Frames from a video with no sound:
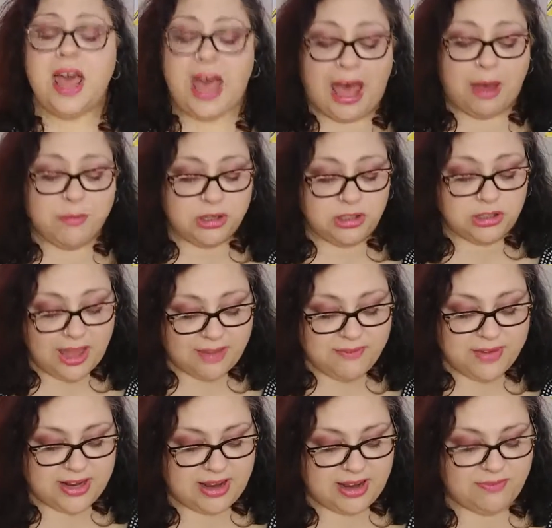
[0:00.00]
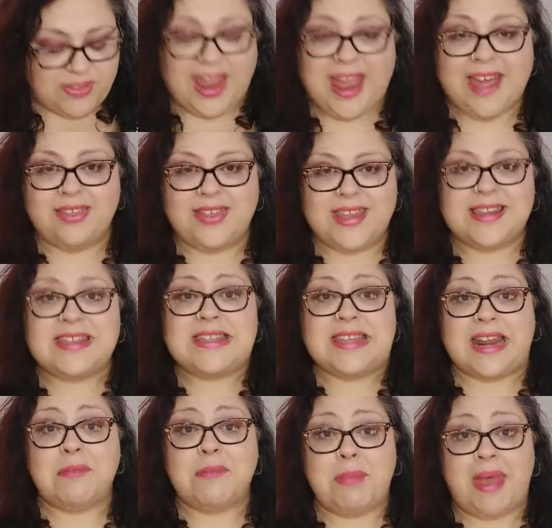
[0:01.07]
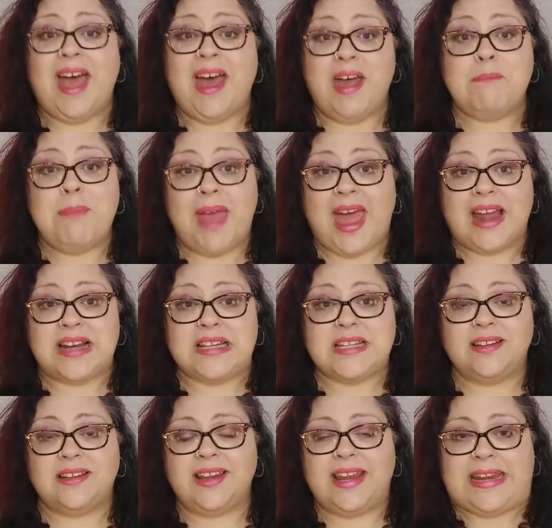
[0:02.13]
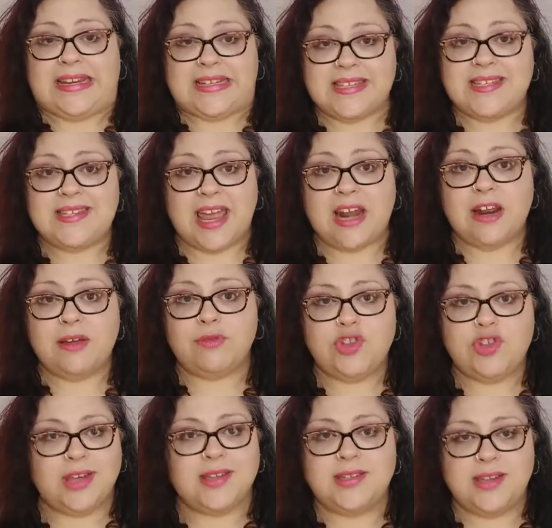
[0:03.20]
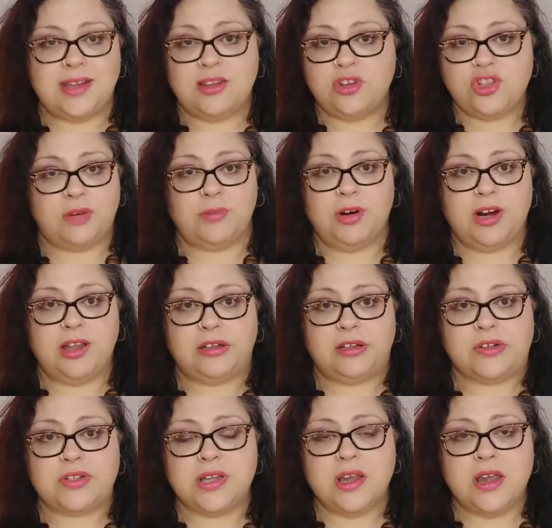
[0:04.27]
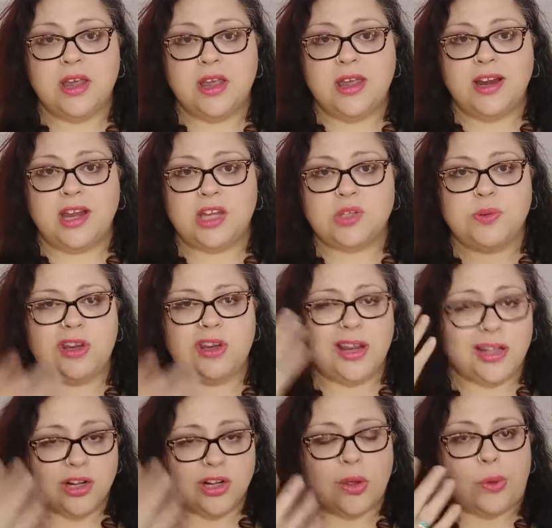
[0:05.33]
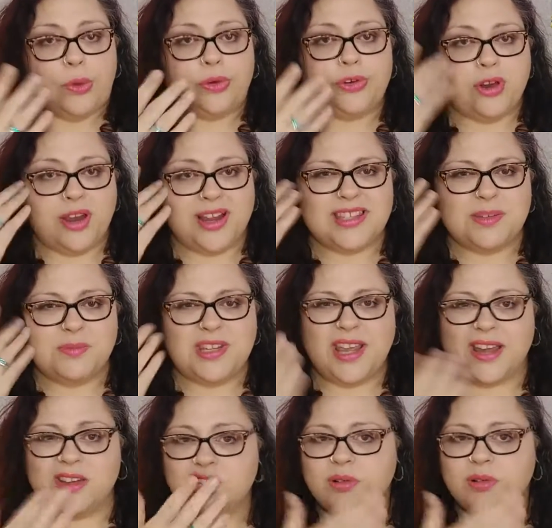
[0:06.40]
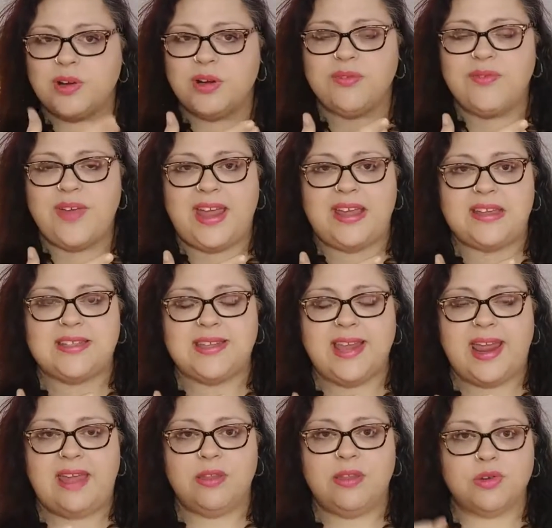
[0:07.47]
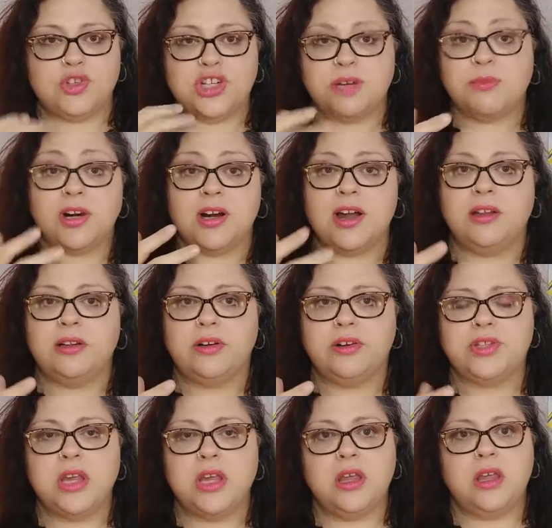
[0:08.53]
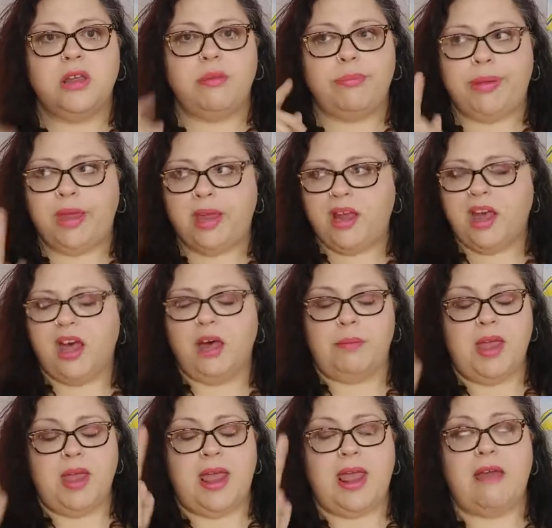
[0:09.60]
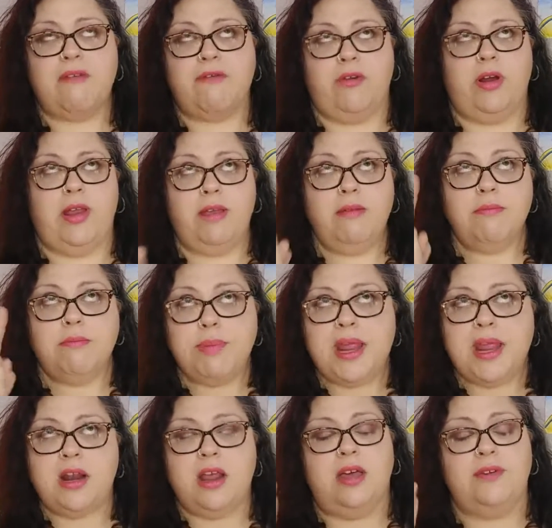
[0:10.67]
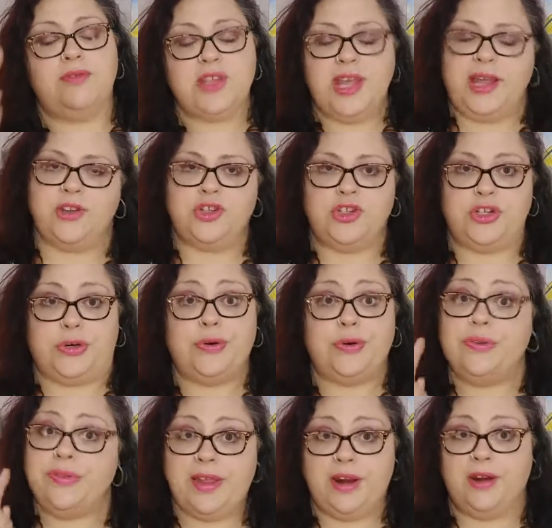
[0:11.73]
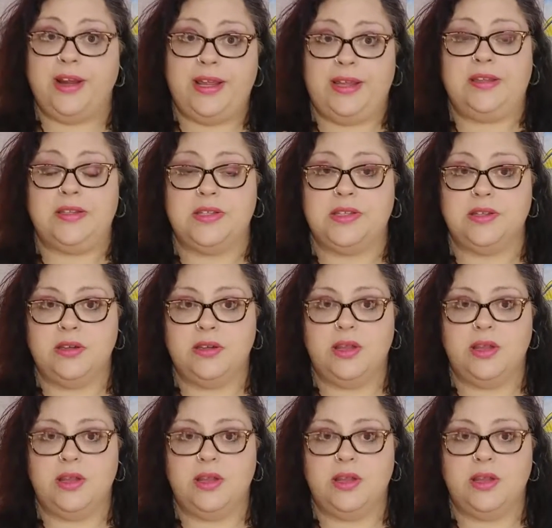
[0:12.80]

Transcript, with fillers: I would love it if they had these in a matte, matte instead of just in the shimmer colors. Because when you get a little older, you get some texture on your face, and those shimmer colors pick up every bit of texture there is.